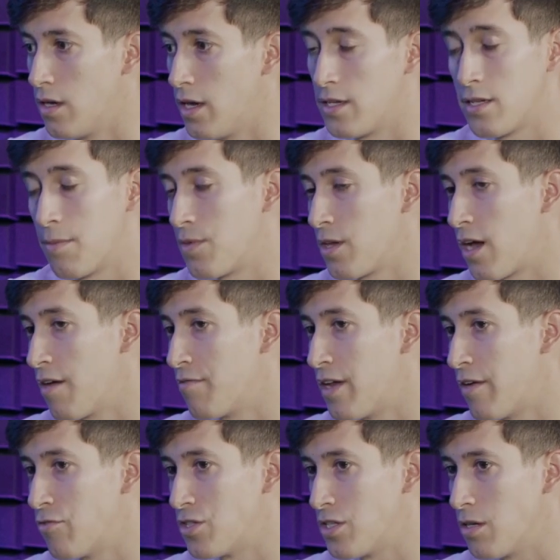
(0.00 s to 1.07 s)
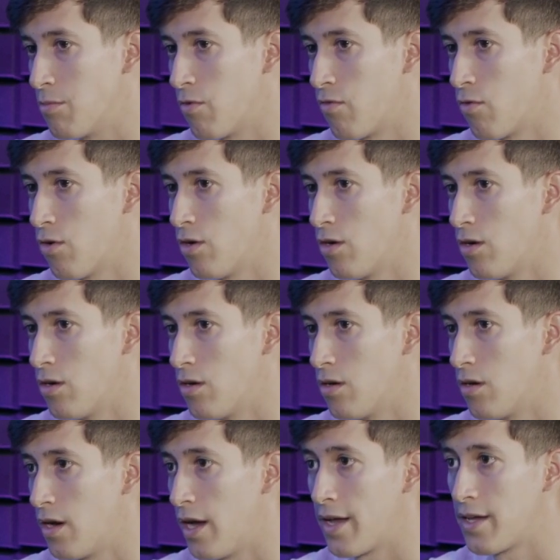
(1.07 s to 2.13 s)
it's something I've never seen before.
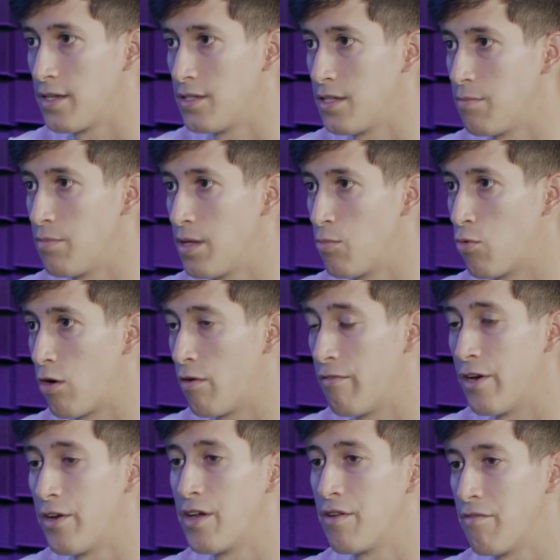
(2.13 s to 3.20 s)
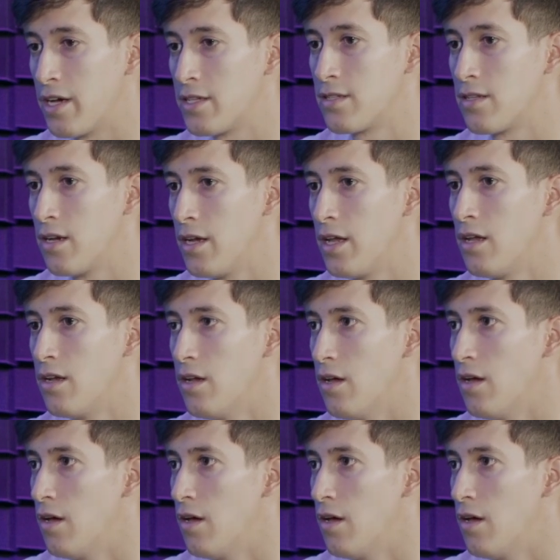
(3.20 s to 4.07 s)
Mm-hmm. I can see people are very invested in it.